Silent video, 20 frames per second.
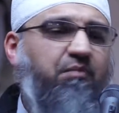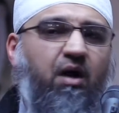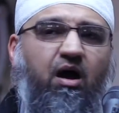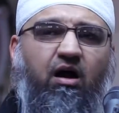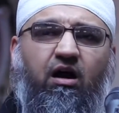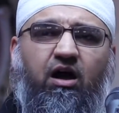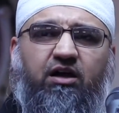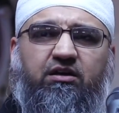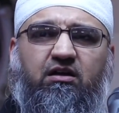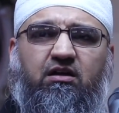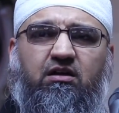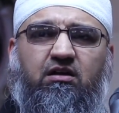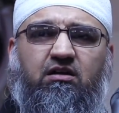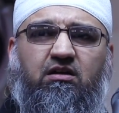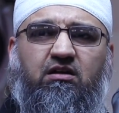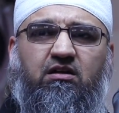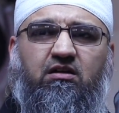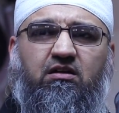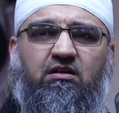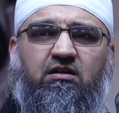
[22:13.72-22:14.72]
my heart
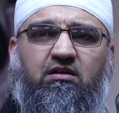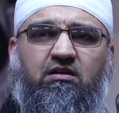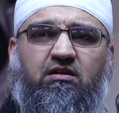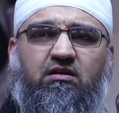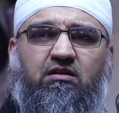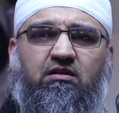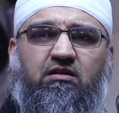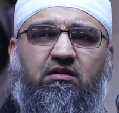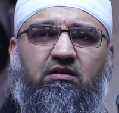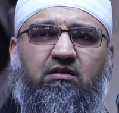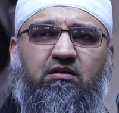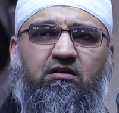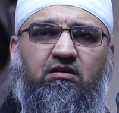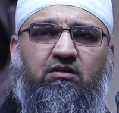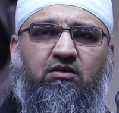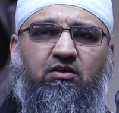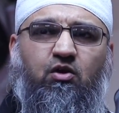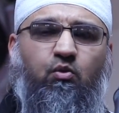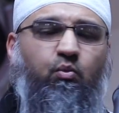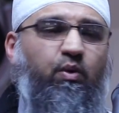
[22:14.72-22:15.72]

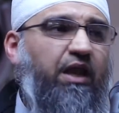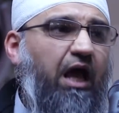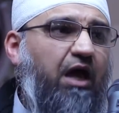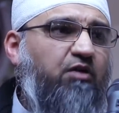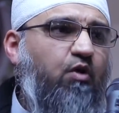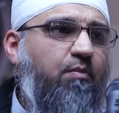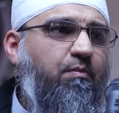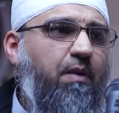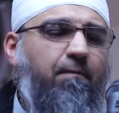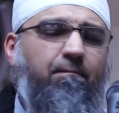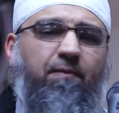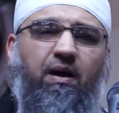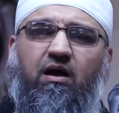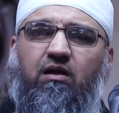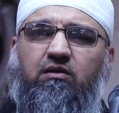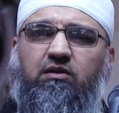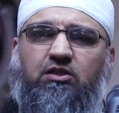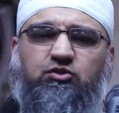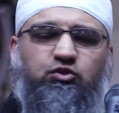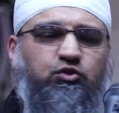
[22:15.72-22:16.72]
when I remember
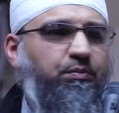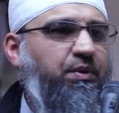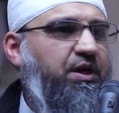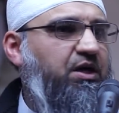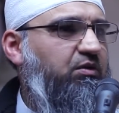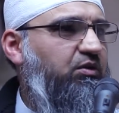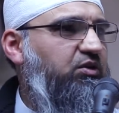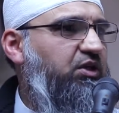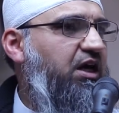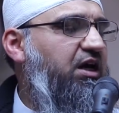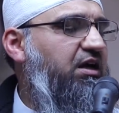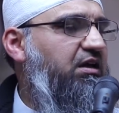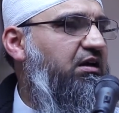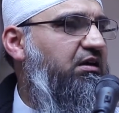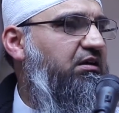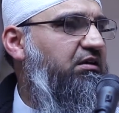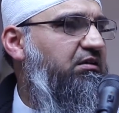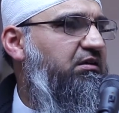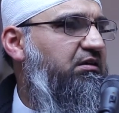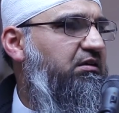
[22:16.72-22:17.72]
Allah subhanahu wa ta'ala.
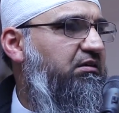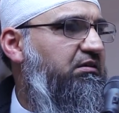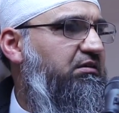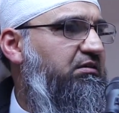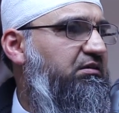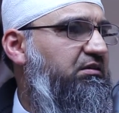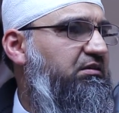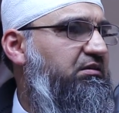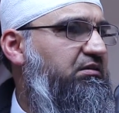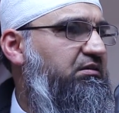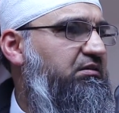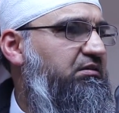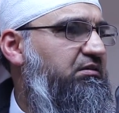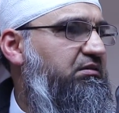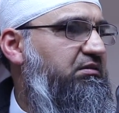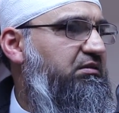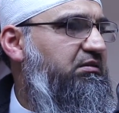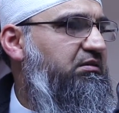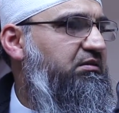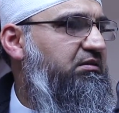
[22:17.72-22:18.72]

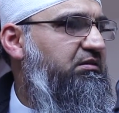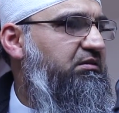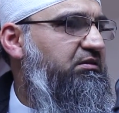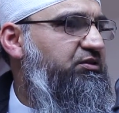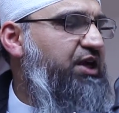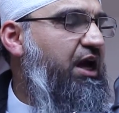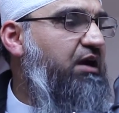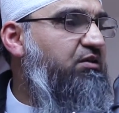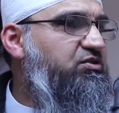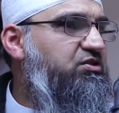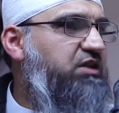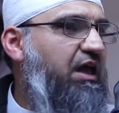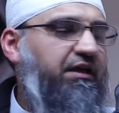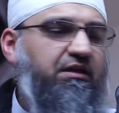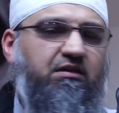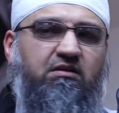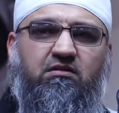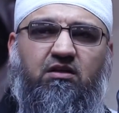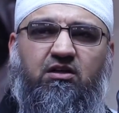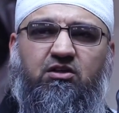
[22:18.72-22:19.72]
Sounds like
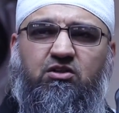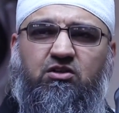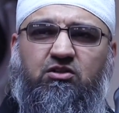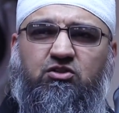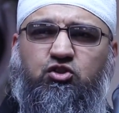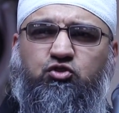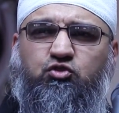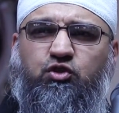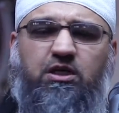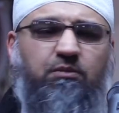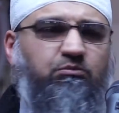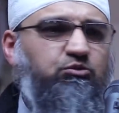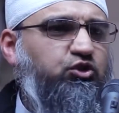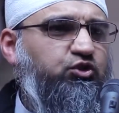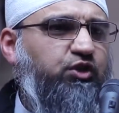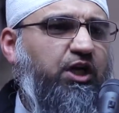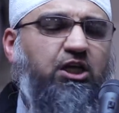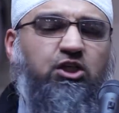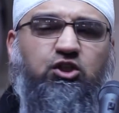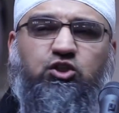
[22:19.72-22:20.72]
extreme,
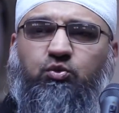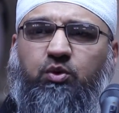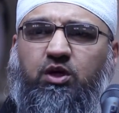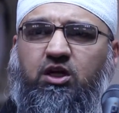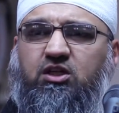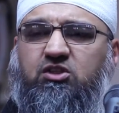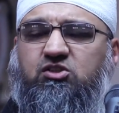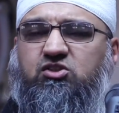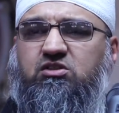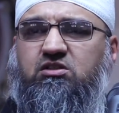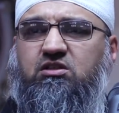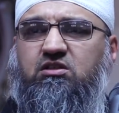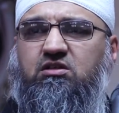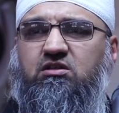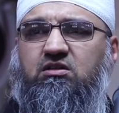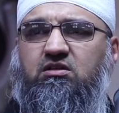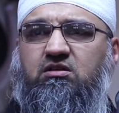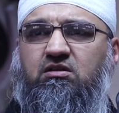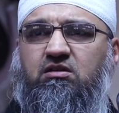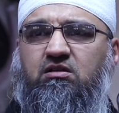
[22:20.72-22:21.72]
strange words.
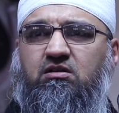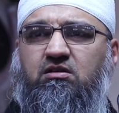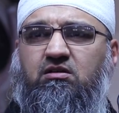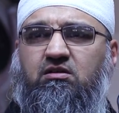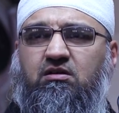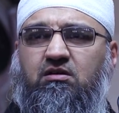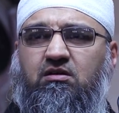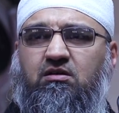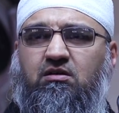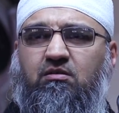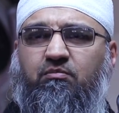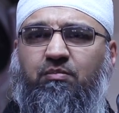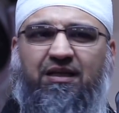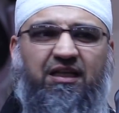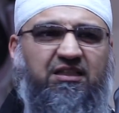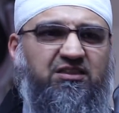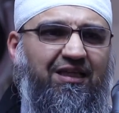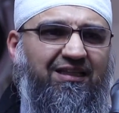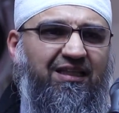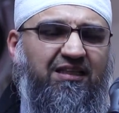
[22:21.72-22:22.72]
But
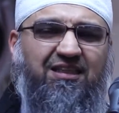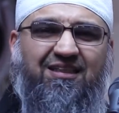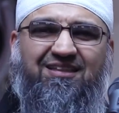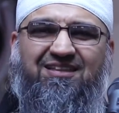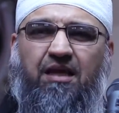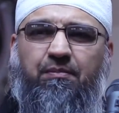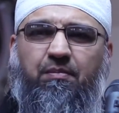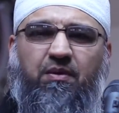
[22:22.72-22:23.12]
there's a